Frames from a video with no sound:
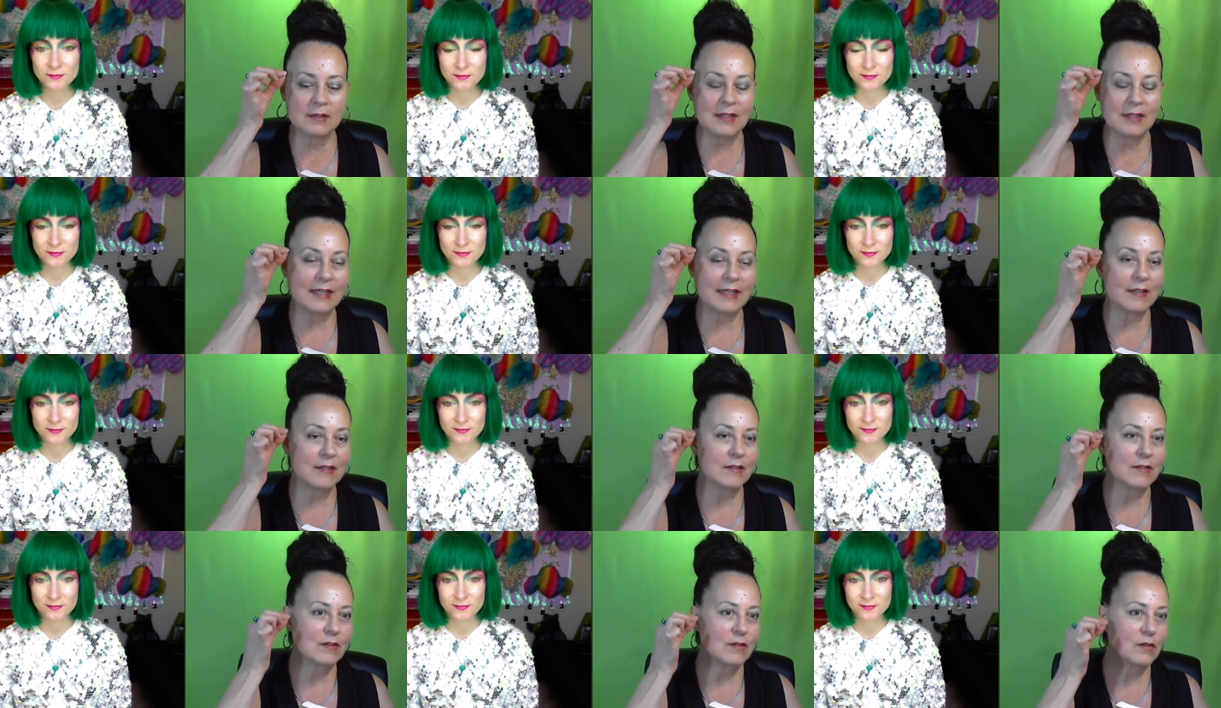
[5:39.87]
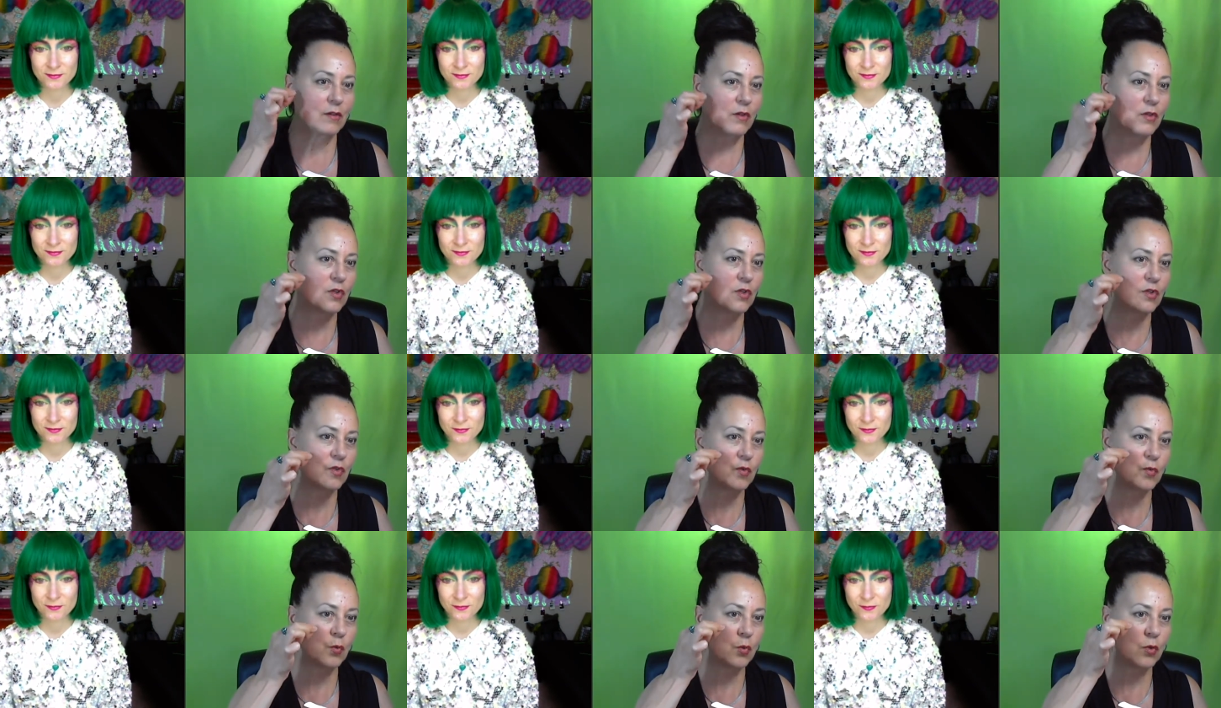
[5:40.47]
Speaker 1: like
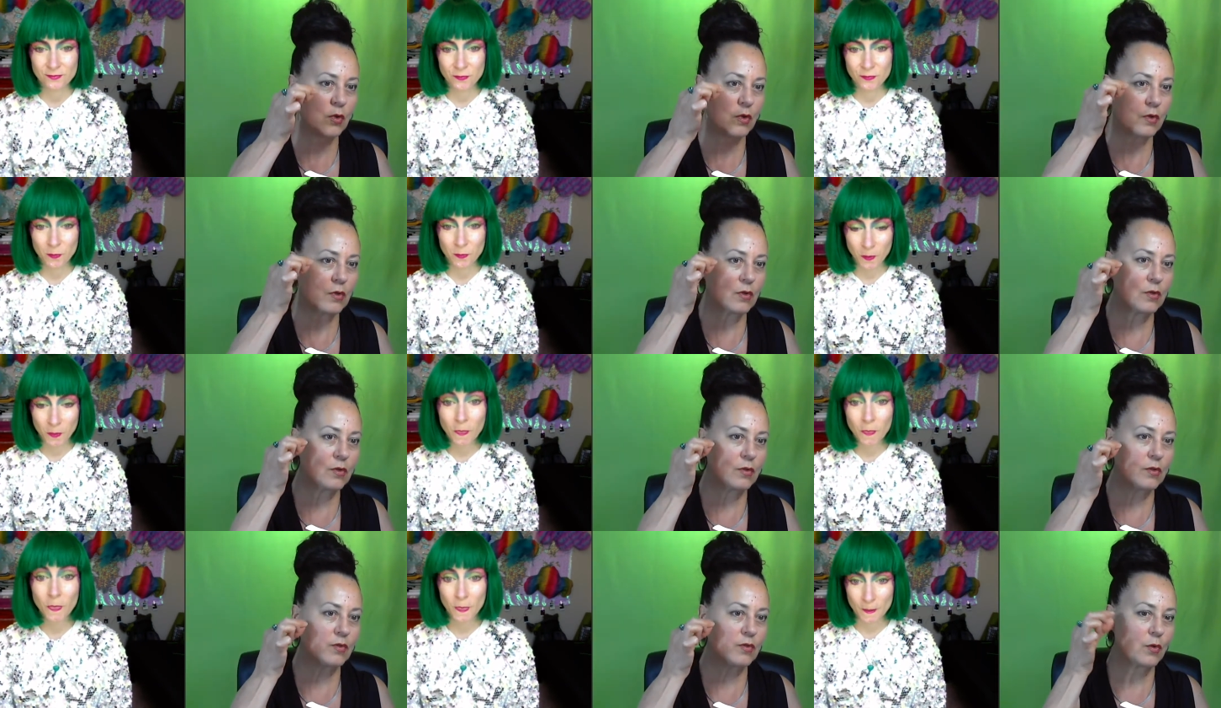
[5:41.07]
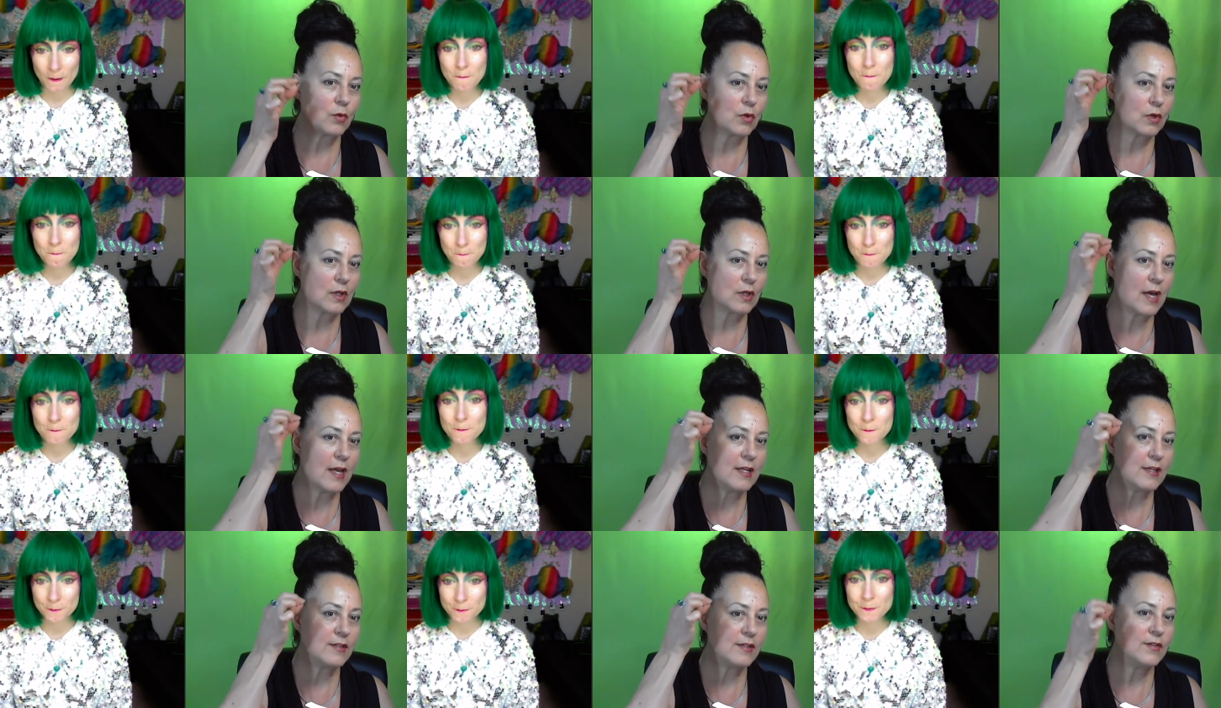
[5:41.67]
swirls or
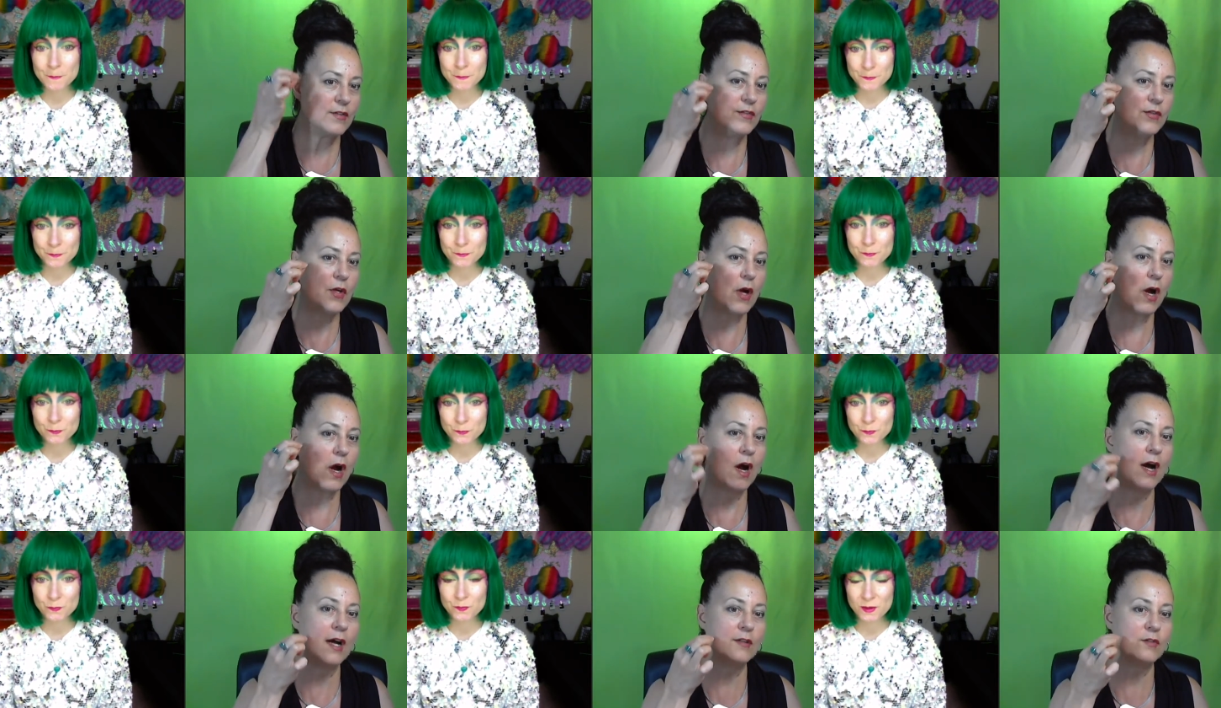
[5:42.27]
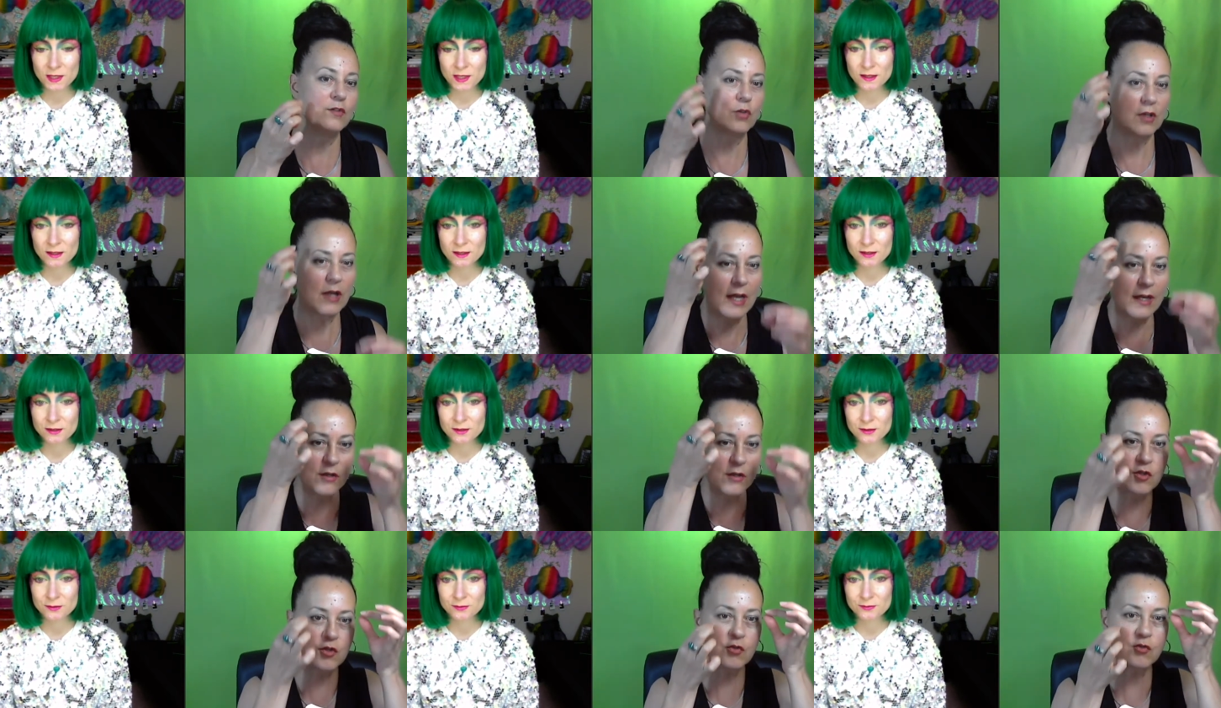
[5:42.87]
kind of dots or
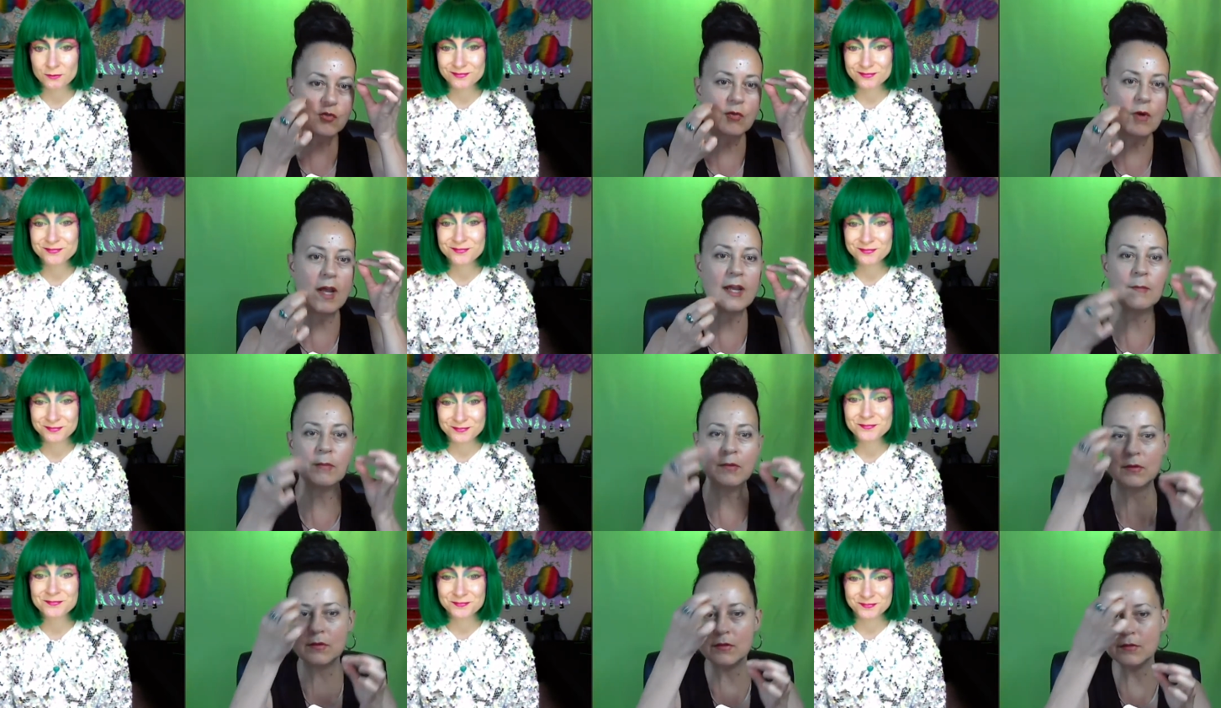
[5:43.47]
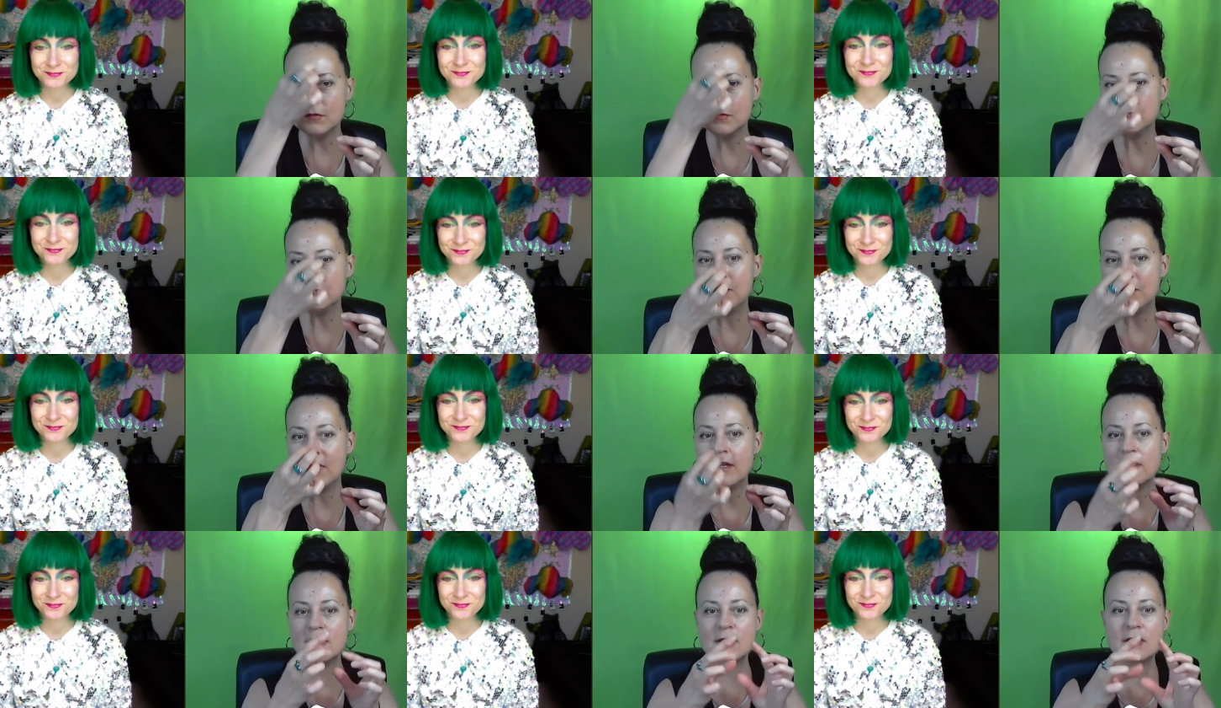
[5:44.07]
kind of tribal
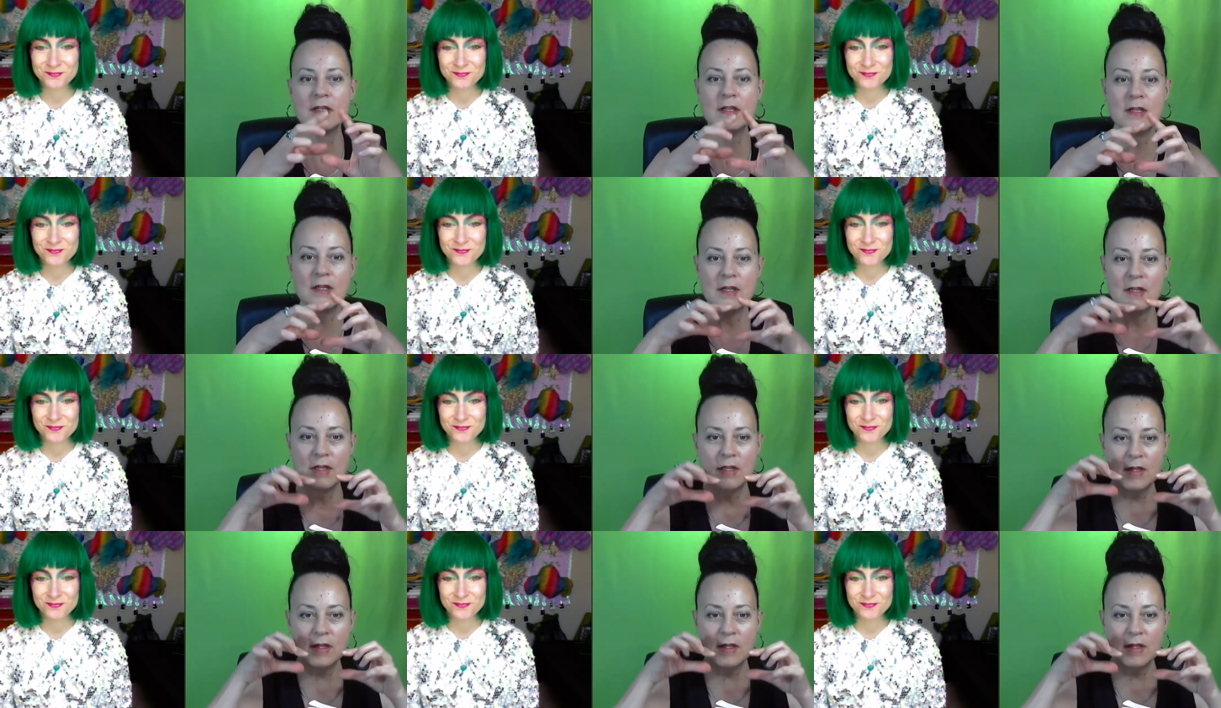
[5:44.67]
fun